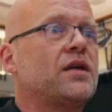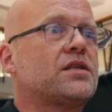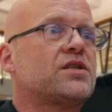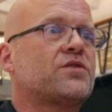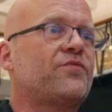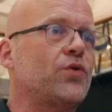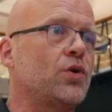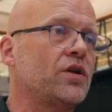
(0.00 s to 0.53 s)

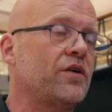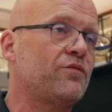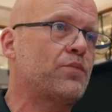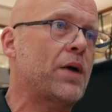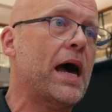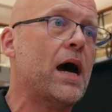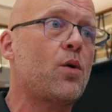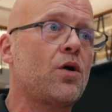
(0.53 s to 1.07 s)
It's full of
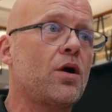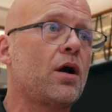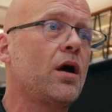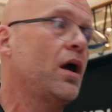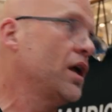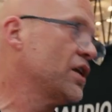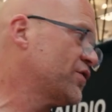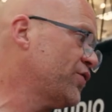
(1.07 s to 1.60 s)
power,
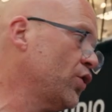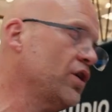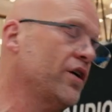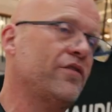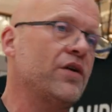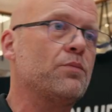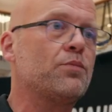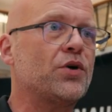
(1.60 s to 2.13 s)
it's
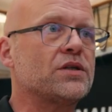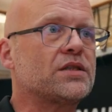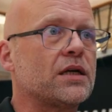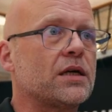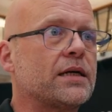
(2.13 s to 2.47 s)
full of inputs and